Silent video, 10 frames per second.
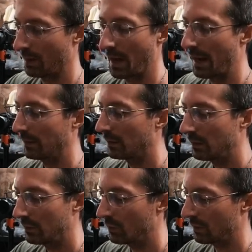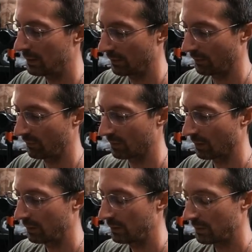I think you can get this
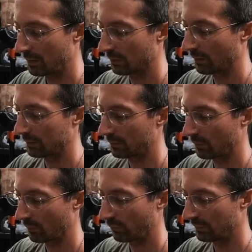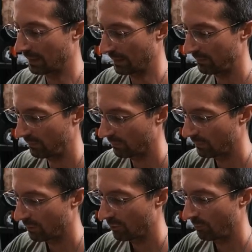done in like 2 or 3 days,
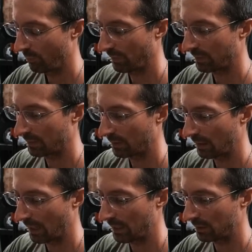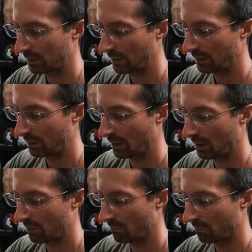but I think
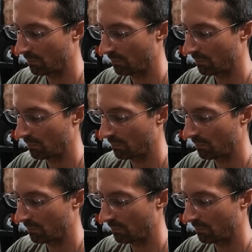a